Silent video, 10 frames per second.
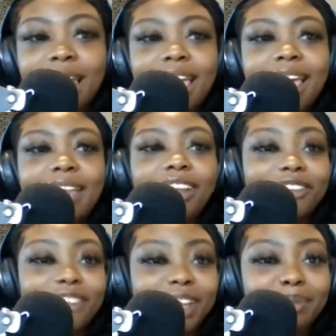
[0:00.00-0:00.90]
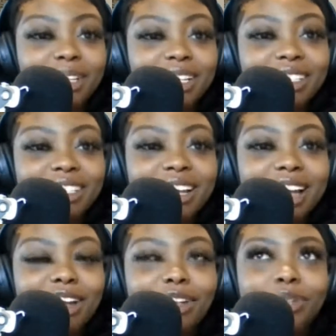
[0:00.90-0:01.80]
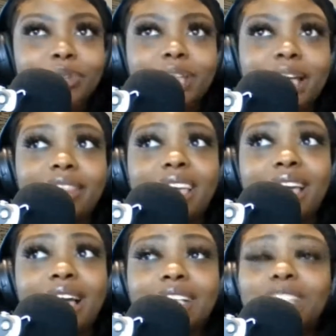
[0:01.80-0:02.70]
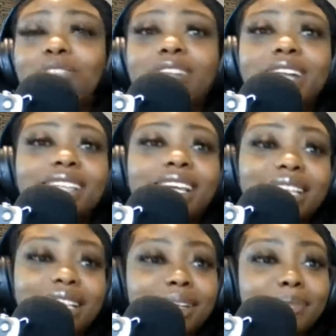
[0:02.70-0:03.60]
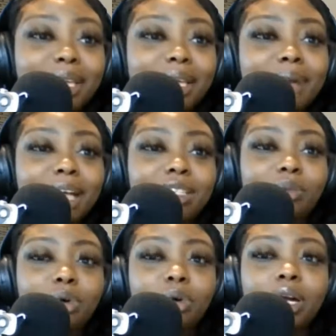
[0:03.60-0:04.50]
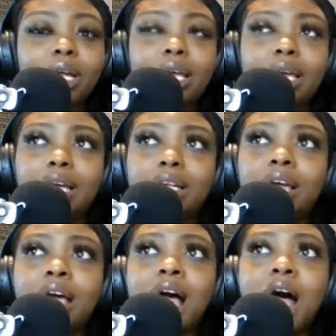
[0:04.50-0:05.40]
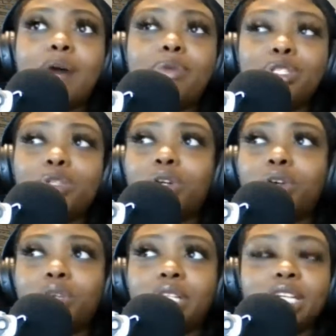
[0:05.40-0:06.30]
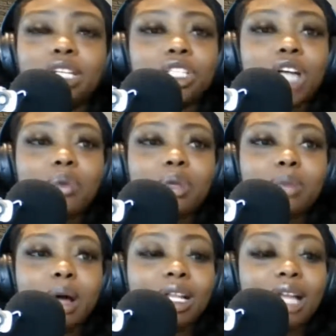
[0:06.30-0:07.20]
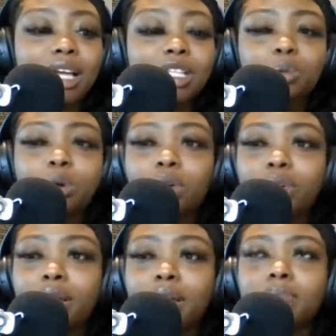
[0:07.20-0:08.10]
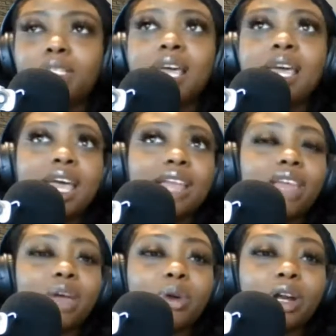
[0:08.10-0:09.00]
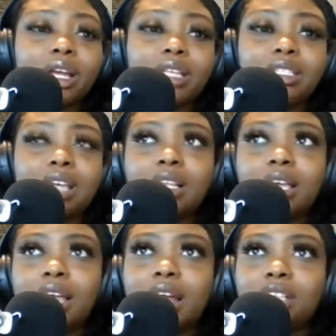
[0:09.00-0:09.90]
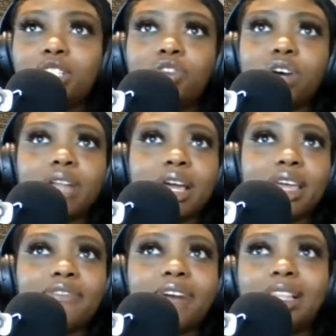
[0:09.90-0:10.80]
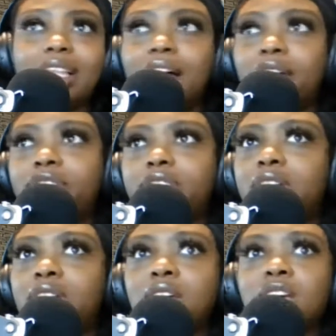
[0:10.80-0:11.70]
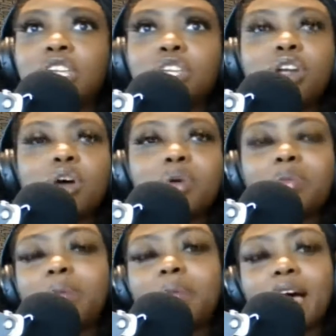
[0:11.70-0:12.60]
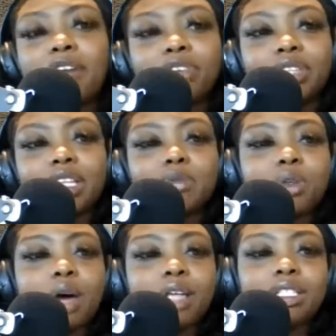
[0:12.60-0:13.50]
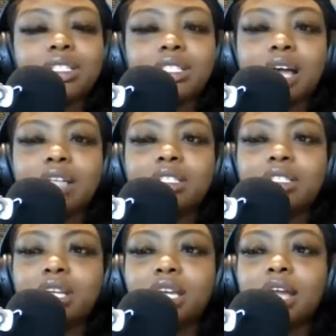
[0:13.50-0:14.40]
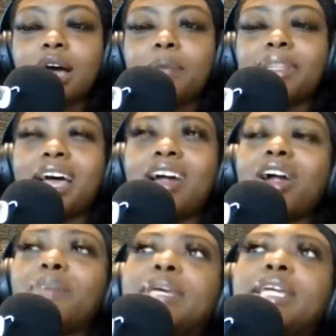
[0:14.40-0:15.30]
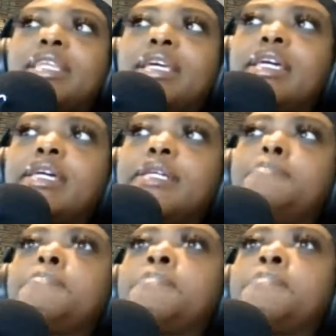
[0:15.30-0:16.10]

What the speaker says: and their families, and I knew that I just felt like they needed me and my support, and I was doing a really good job with my clients' programs, and they were excelling, and I just felt like if I left, it would be bad for them. So I just decided to stick it out, but that hurt me in the end.